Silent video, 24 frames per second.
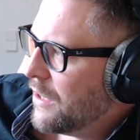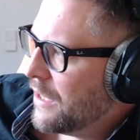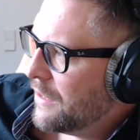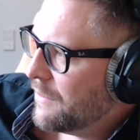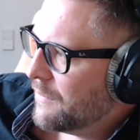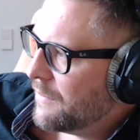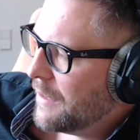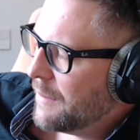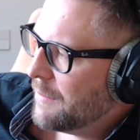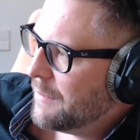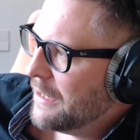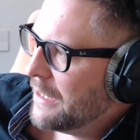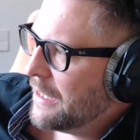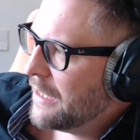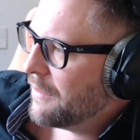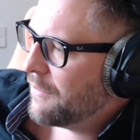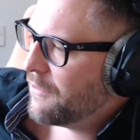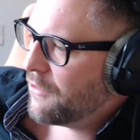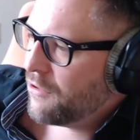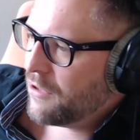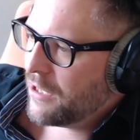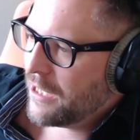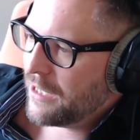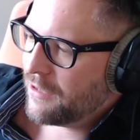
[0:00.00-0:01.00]
I
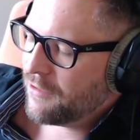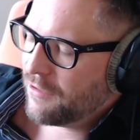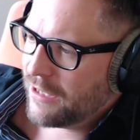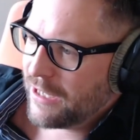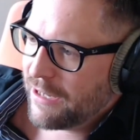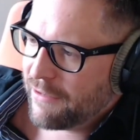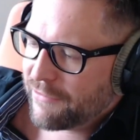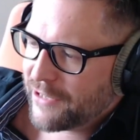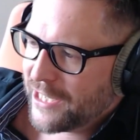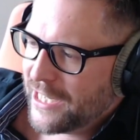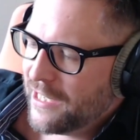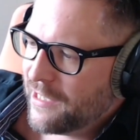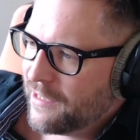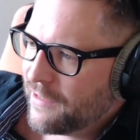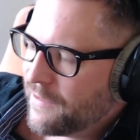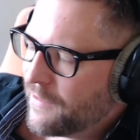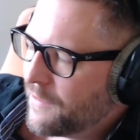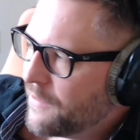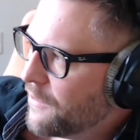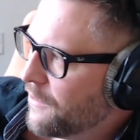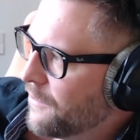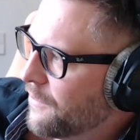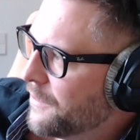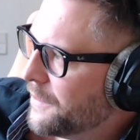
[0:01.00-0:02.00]
don't have kids,
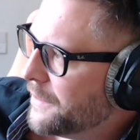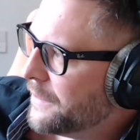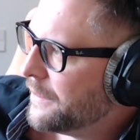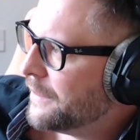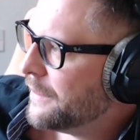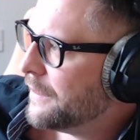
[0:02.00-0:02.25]
so